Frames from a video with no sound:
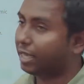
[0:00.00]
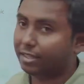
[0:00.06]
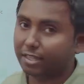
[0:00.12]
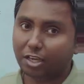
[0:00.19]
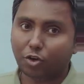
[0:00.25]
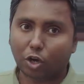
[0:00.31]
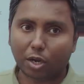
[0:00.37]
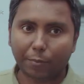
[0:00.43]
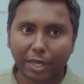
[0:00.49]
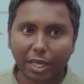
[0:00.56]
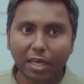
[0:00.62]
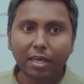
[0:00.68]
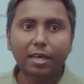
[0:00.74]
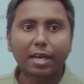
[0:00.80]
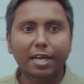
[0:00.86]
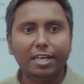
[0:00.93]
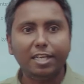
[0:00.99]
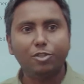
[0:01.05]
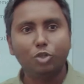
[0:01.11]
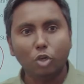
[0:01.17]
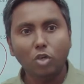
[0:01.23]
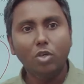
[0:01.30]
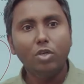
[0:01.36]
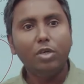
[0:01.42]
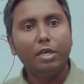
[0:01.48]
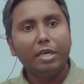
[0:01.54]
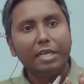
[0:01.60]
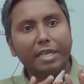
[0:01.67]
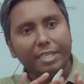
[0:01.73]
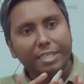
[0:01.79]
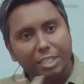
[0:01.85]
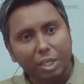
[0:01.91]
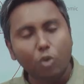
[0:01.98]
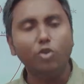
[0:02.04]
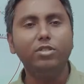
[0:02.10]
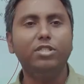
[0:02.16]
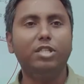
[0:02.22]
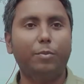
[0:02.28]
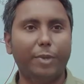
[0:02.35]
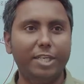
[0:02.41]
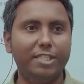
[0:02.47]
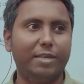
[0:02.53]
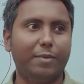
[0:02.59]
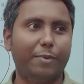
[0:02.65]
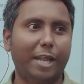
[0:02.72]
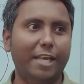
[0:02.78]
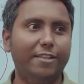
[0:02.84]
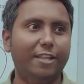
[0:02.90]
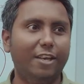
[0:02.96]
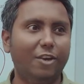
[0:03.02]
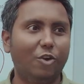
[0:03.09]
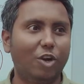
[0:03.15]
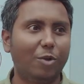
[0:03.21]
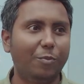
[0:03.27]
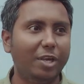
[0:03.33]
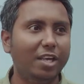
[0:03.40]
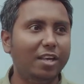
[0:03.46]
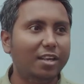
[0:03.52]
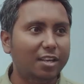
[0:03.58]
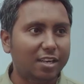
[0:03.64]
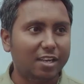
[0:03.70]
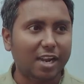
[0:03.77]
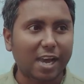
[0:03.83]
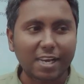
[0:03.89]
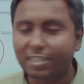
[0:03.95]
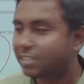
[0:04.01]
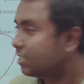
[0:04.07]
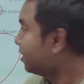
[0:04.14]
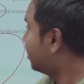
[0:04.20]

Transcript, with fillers: in the economy, it is to reduce the money supply in the economy, right?